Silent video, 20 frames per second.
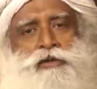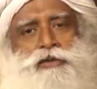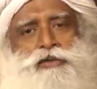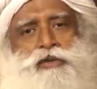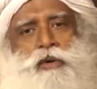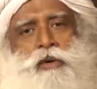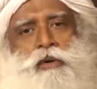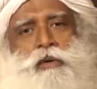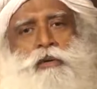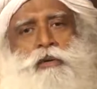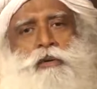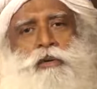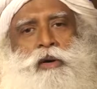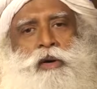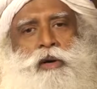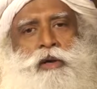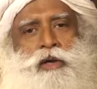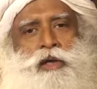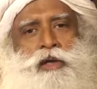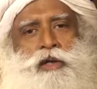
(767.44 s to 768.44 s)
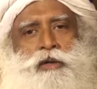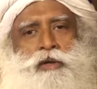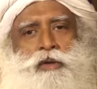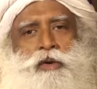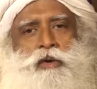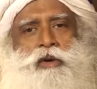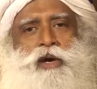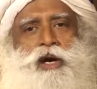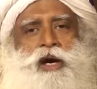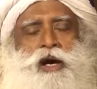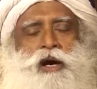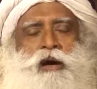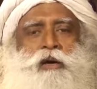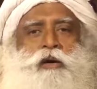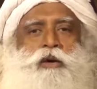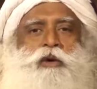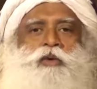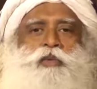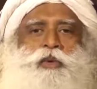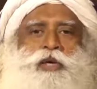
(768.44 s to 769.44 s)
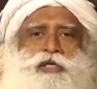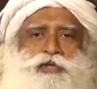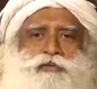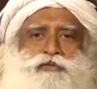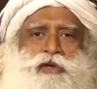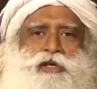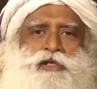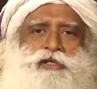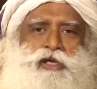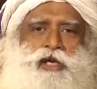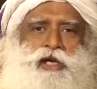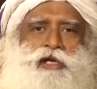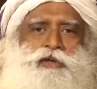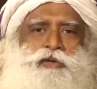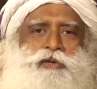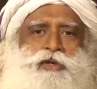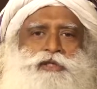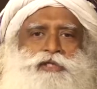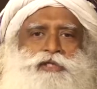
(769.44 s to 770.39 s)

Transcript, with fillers: So, in yoga, always we are trying to